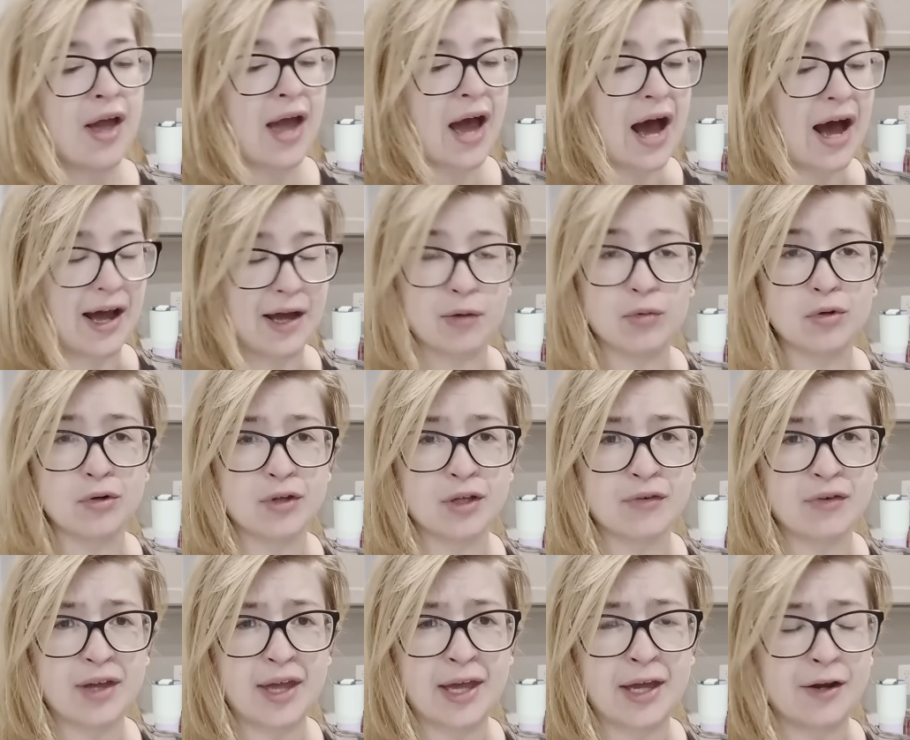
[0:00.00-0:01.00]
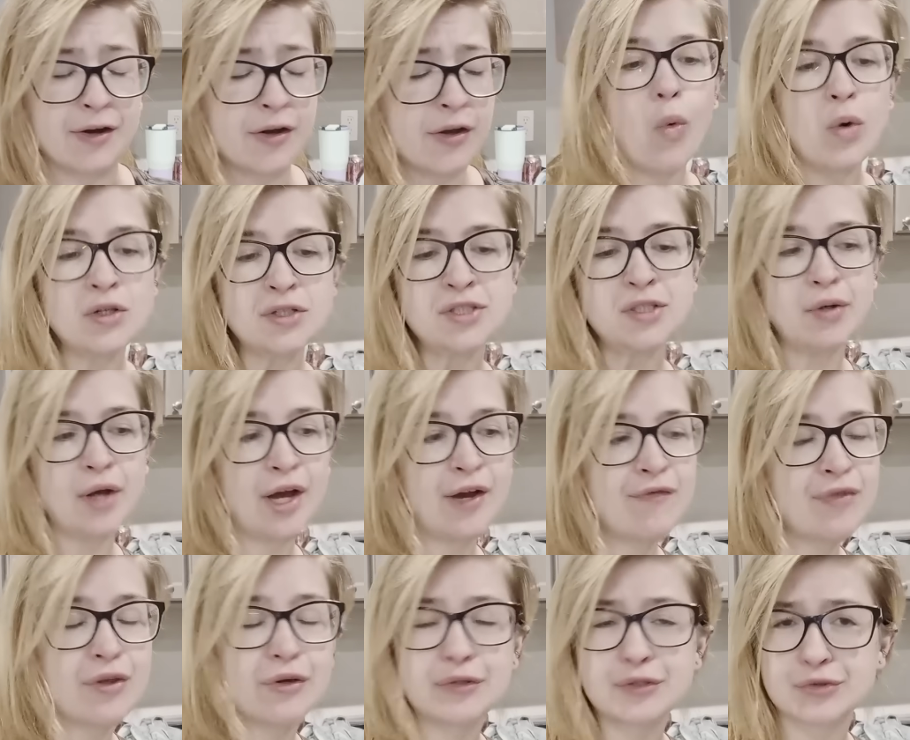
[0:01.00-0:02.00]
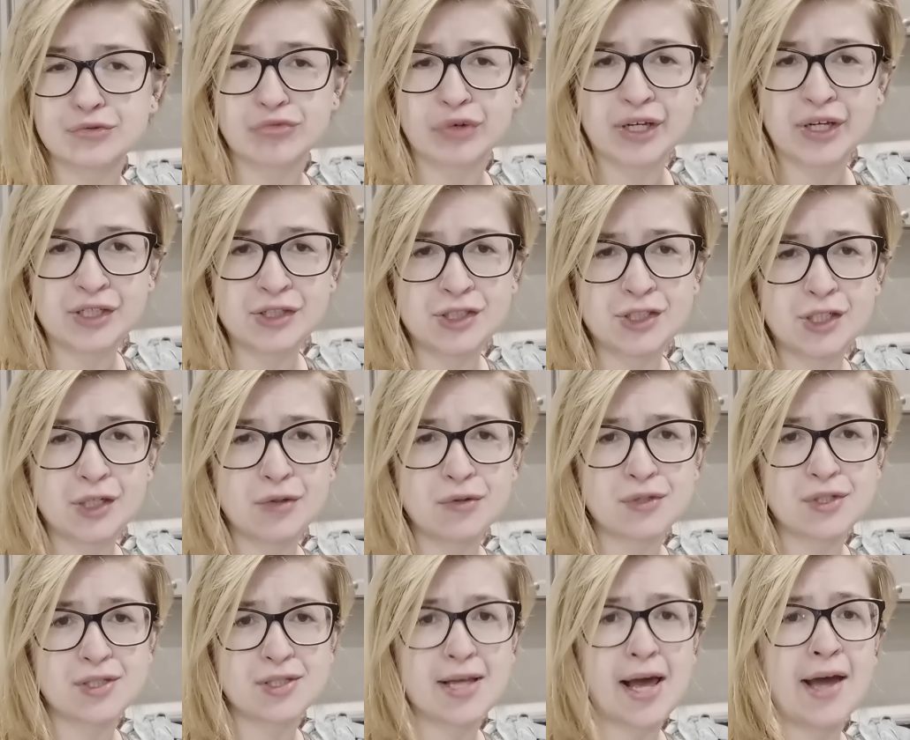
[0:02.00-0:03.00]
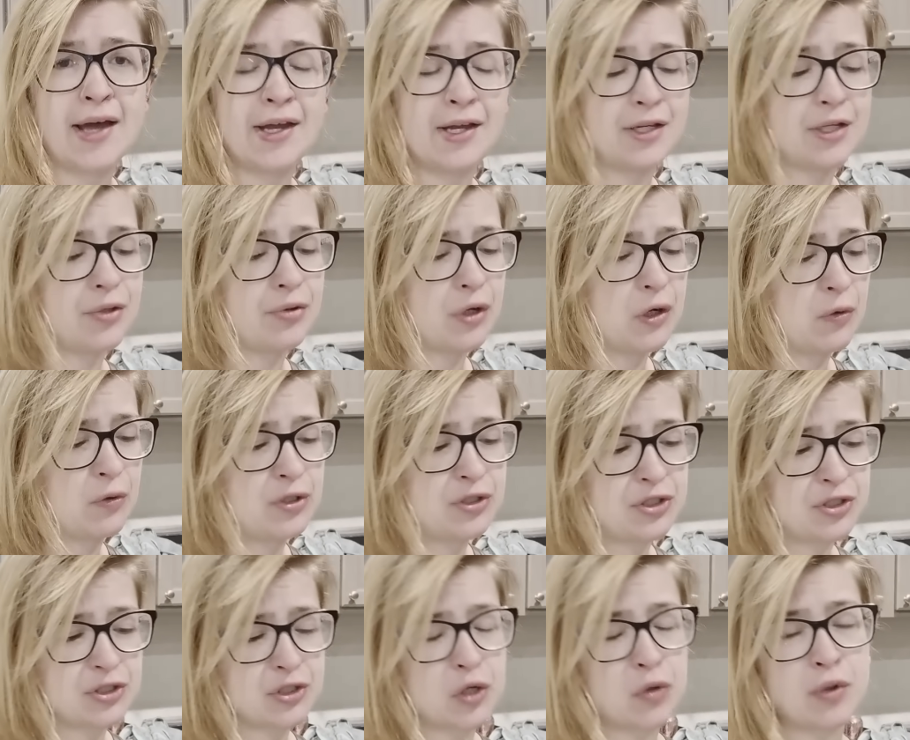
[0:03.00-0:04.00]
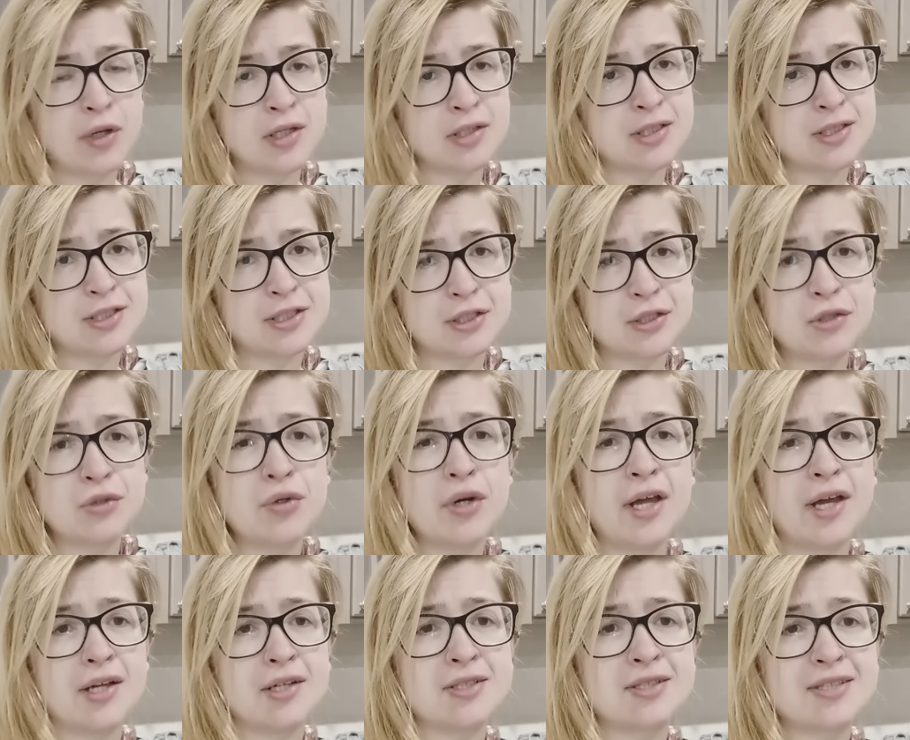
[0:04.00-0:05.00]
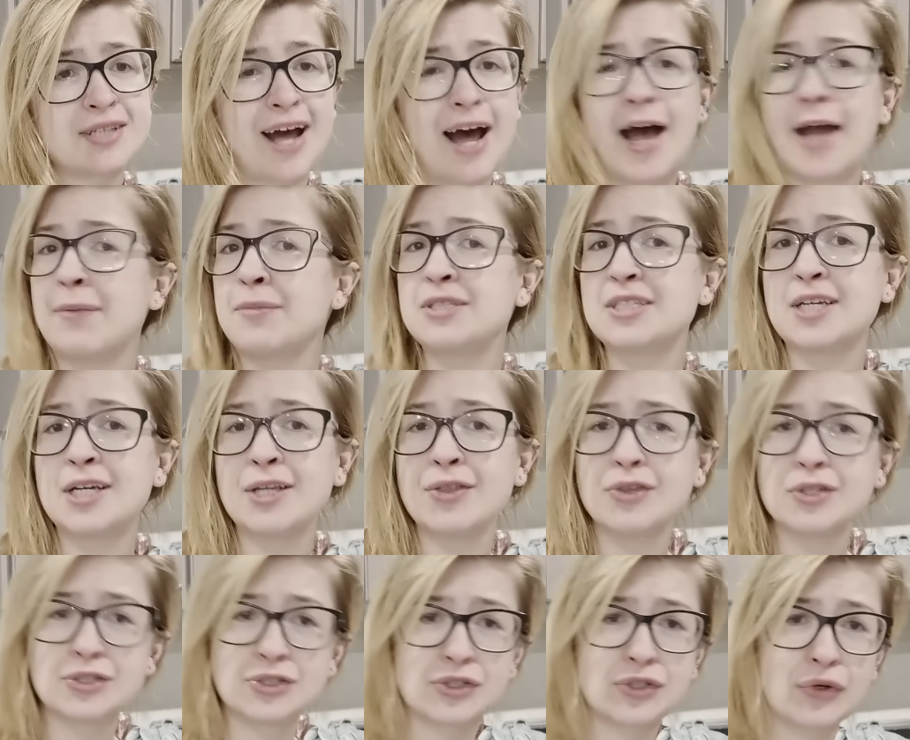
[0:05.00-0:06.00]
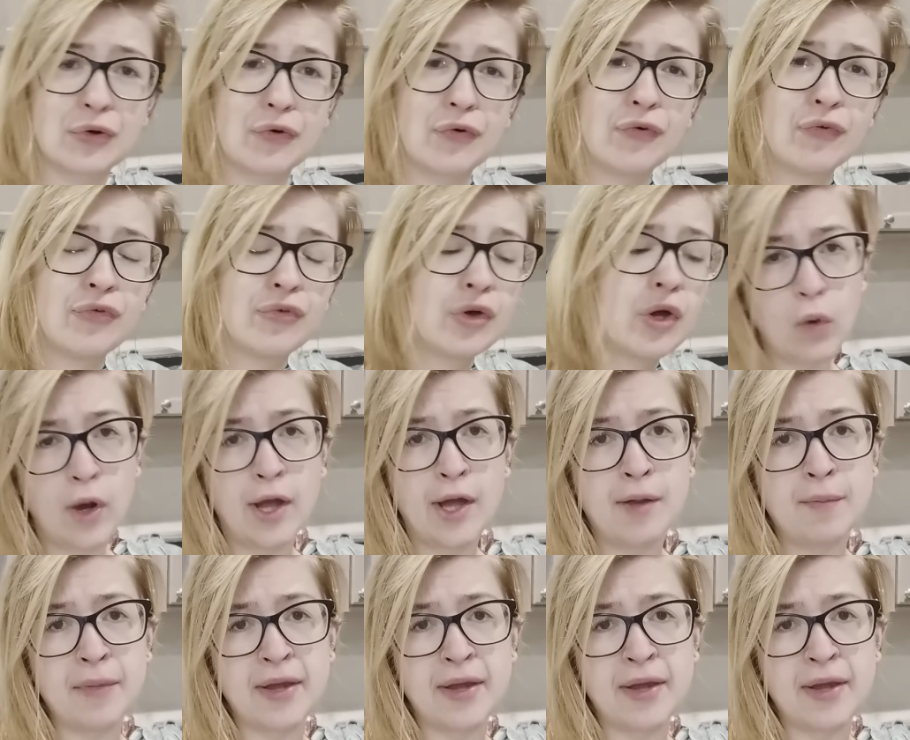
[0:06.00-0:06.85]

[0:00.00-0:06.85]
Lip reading: I will give a hand. Once you have those ratios set and you know what you're going to do, it's time to hit the stove. When